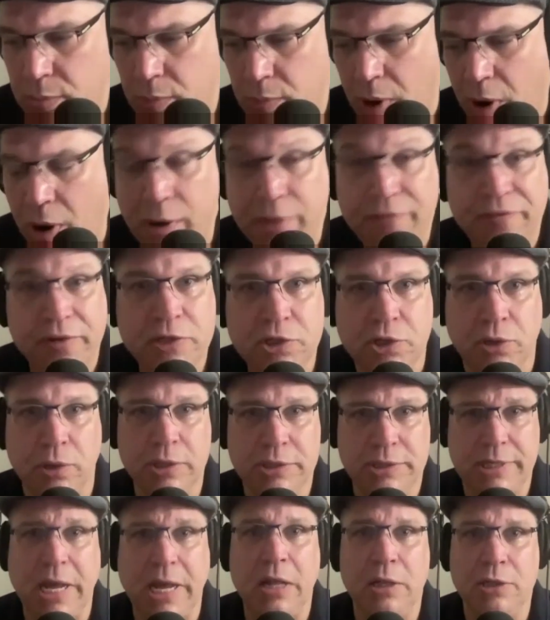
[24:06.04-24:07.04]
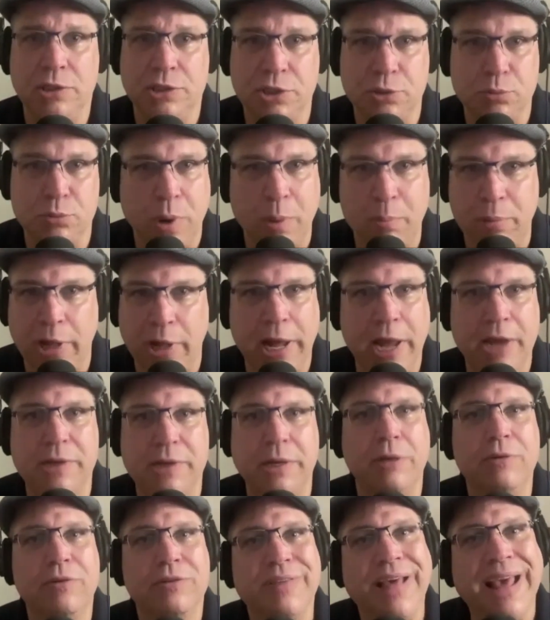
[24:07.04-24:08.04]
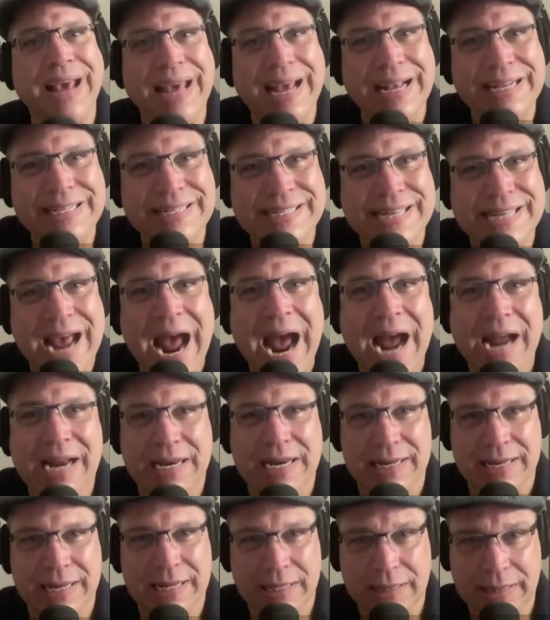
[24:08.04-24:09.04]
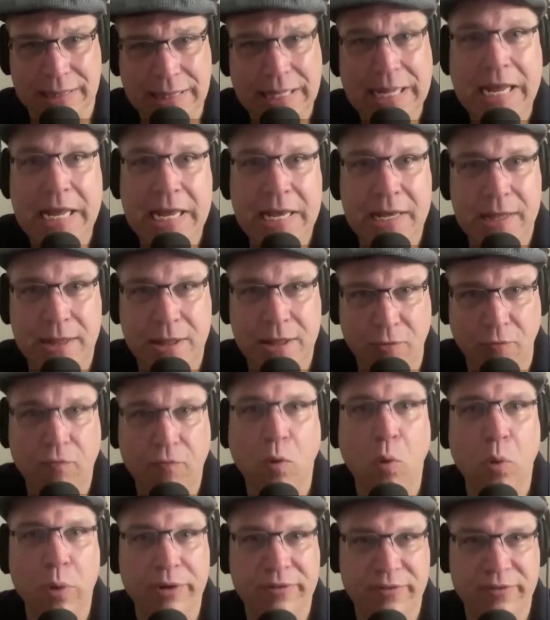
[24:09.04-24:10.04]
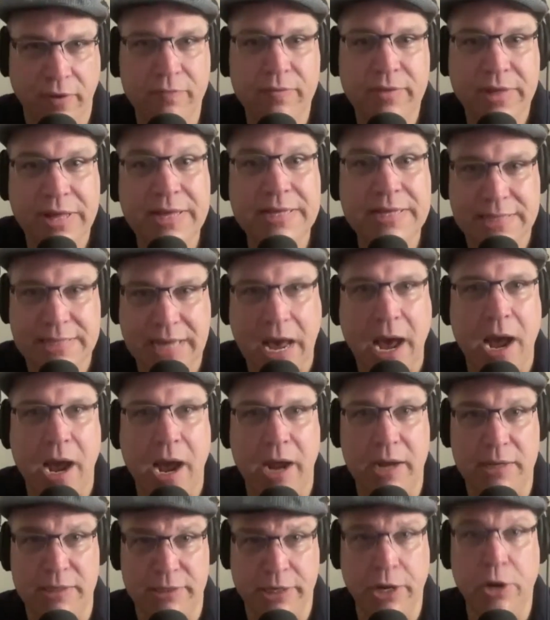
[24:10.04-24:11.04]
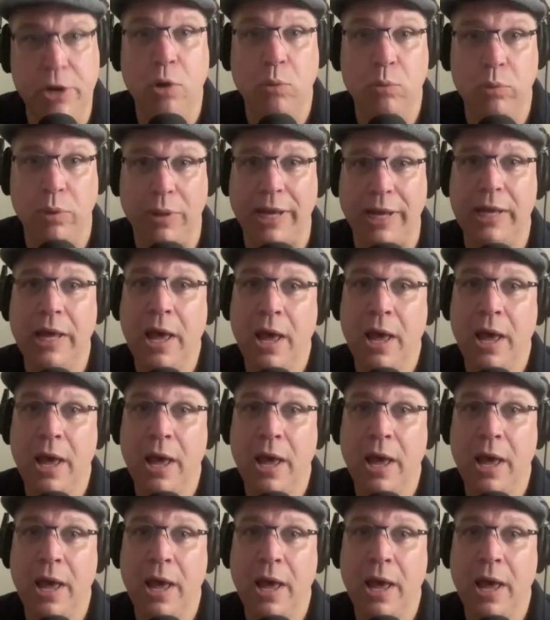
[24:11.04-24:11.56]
artificial intelligence replicate. It's like exactly the voice of these guys, like